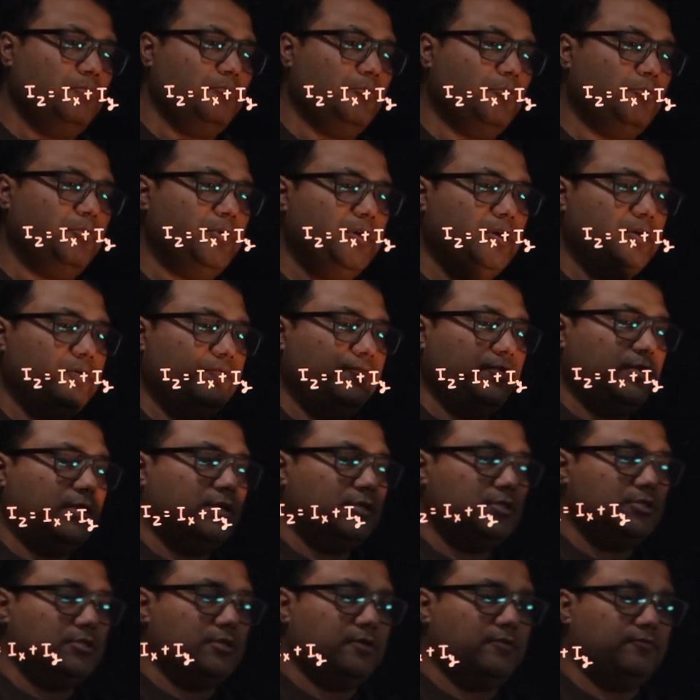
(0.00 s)
moment of
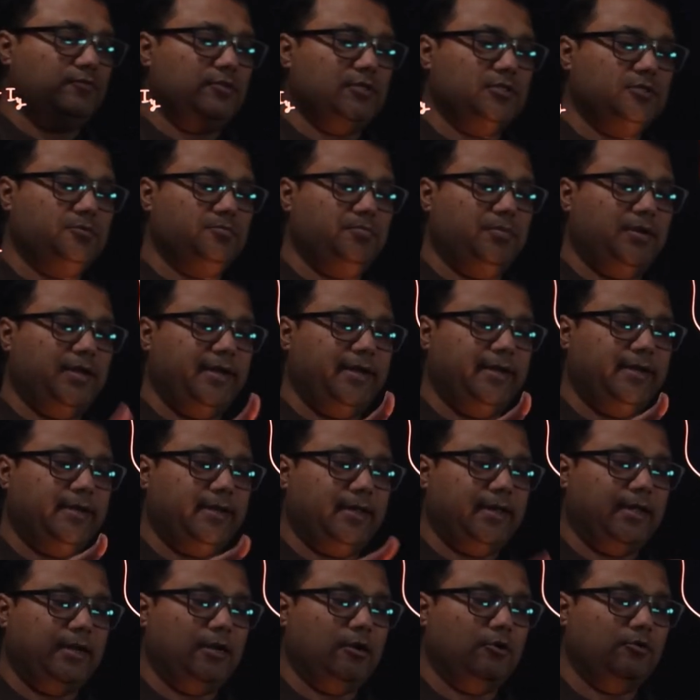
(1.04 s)
inertia of this
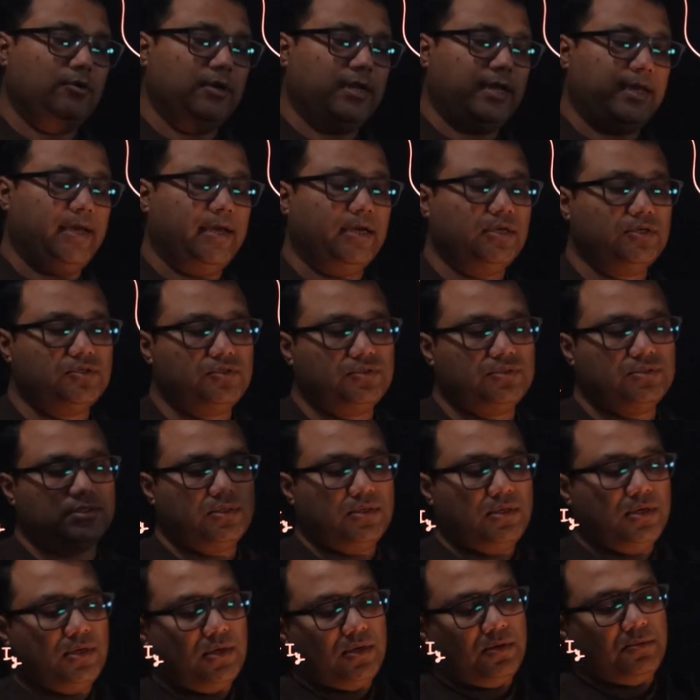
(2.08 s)
plate around X,
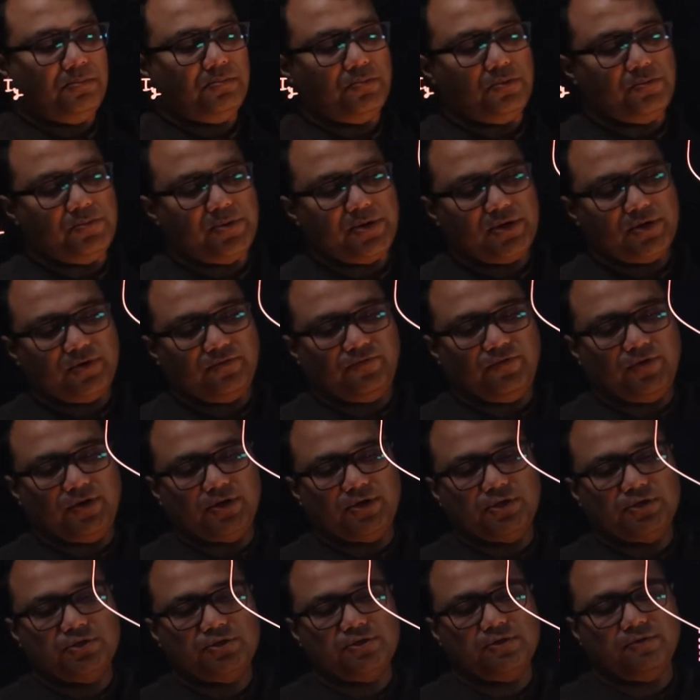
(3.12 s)
moment of
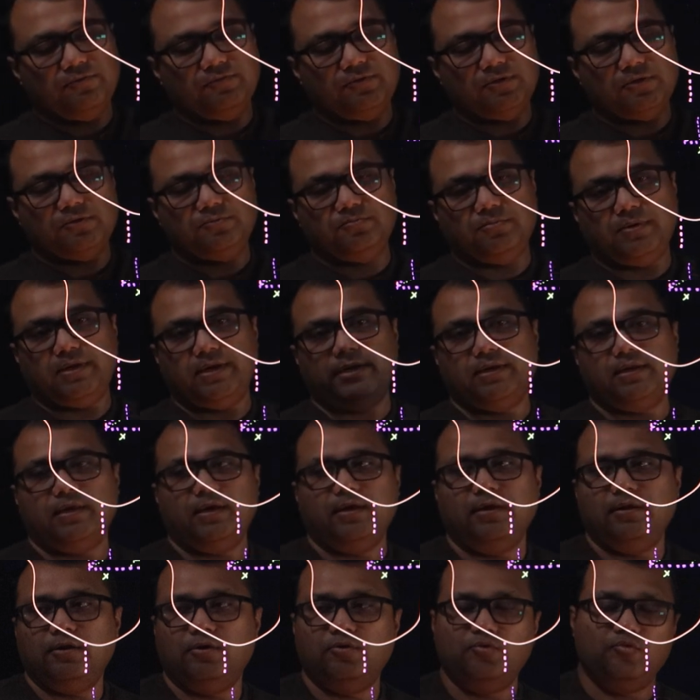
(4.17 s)
inertia of this plate
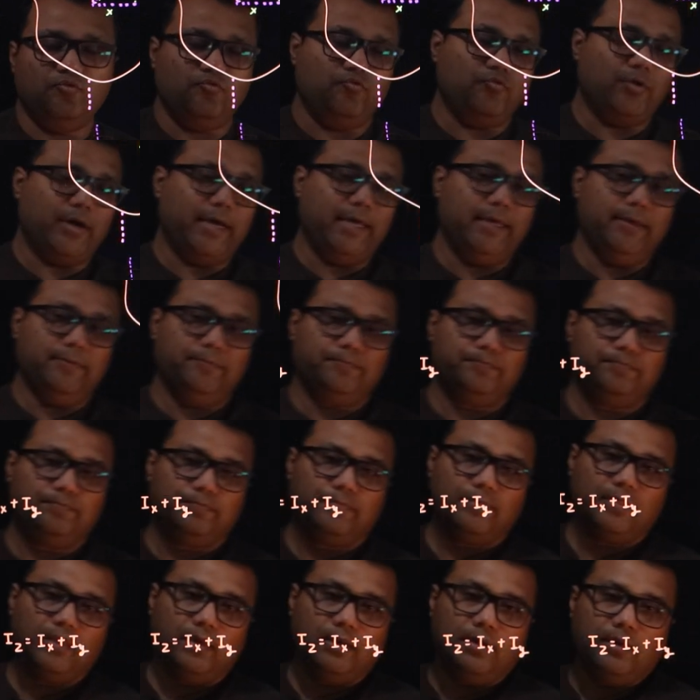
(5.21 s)
around Y.
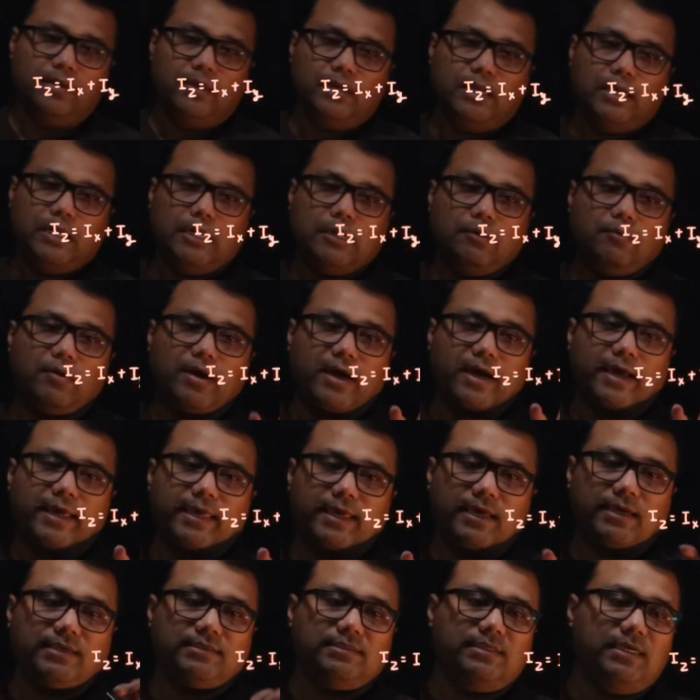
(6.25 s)
Now
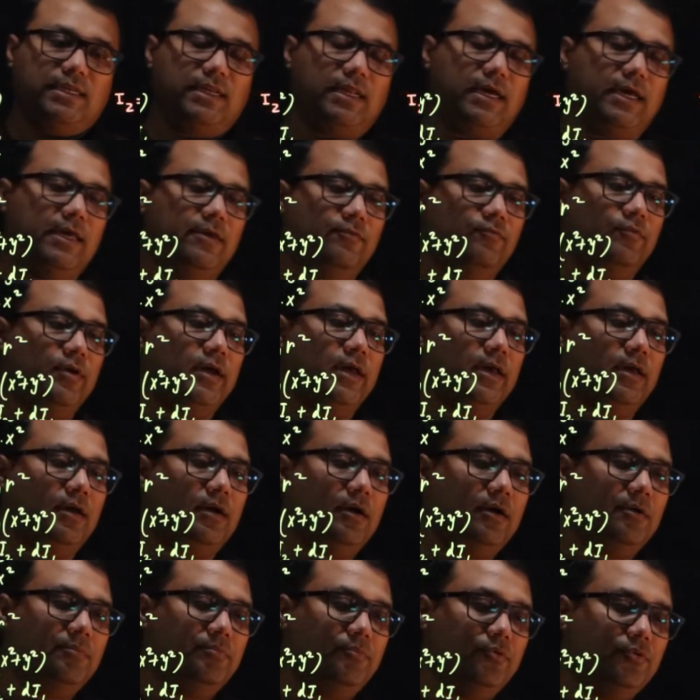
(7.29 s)
IX and IY
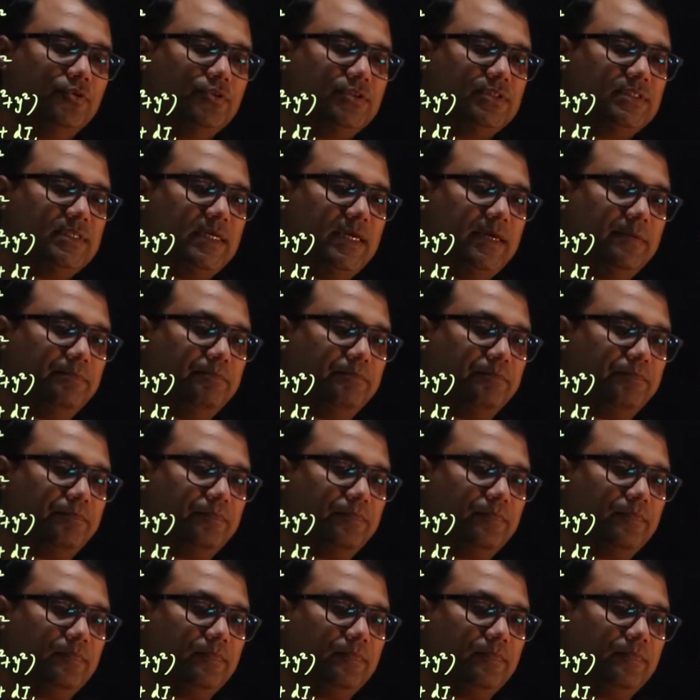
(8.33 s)
are both same,